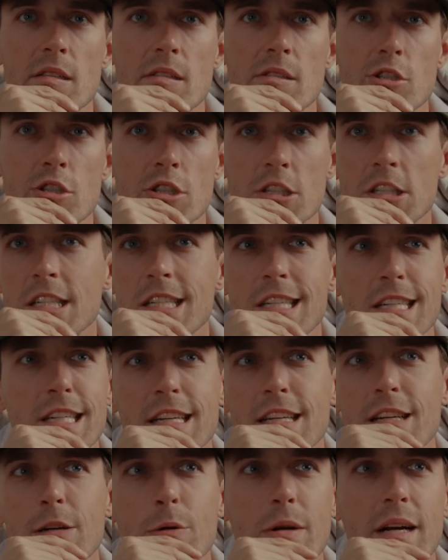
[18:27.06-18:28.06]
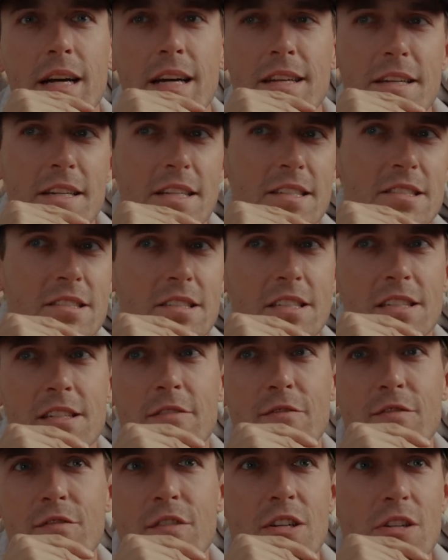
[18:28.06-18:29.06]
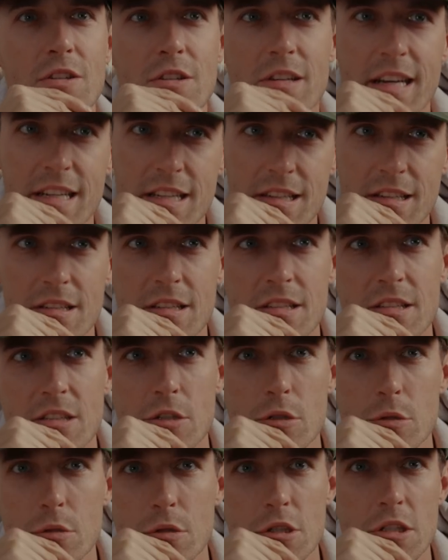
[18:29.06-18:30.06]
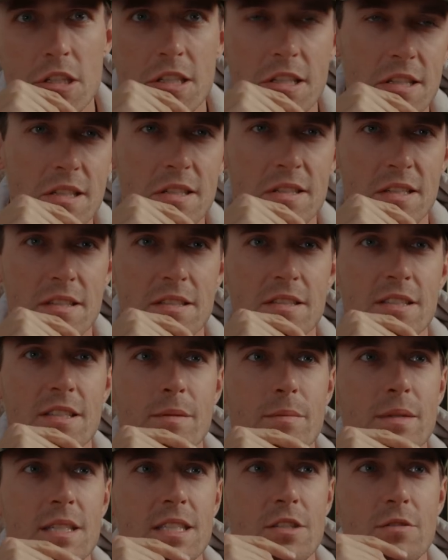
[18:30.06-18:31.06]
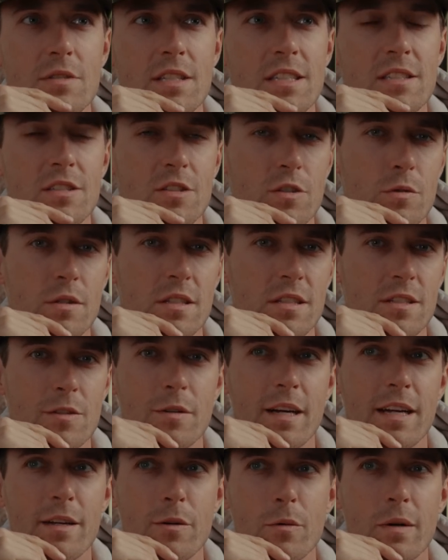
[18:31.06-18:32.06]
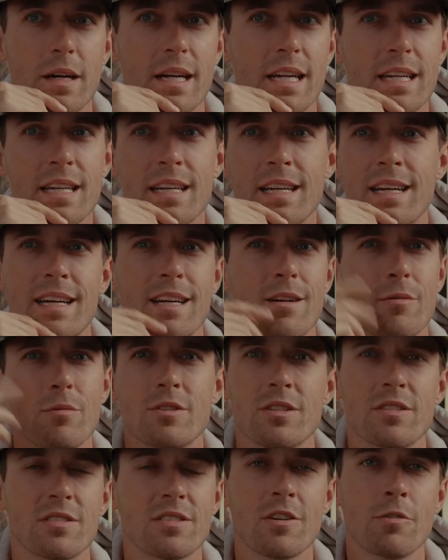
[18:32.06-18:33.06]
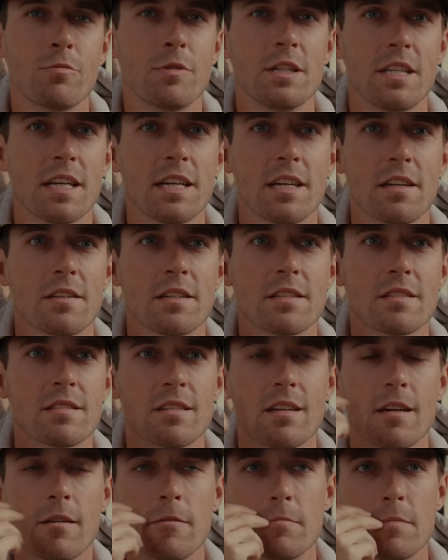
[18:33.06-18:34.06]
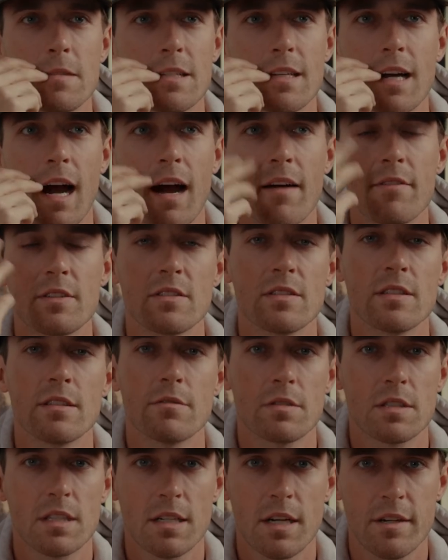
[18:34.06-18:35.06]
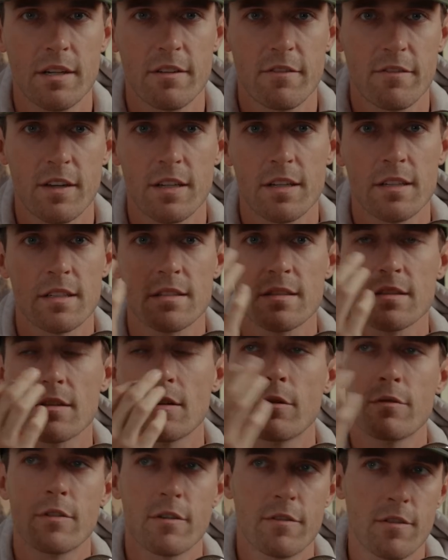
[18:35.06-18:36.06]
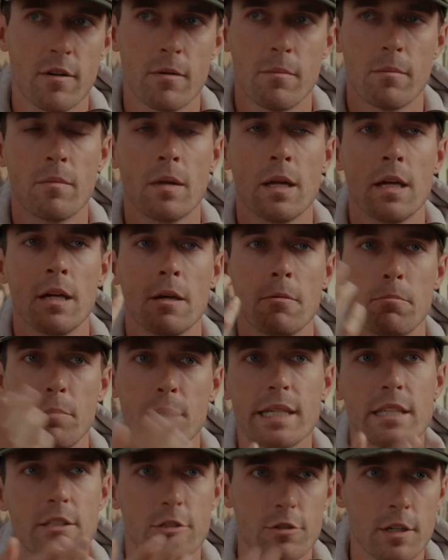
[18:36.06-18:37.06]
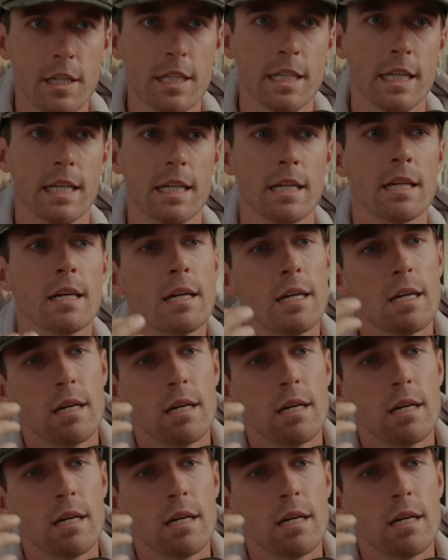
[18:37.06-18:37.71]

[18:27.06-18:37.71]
cheating in a way. Like it's going to feel like you cheated the system and you didn't do it the right way, which is so ridiculous. Obviously it was carrying fitness over from peak training.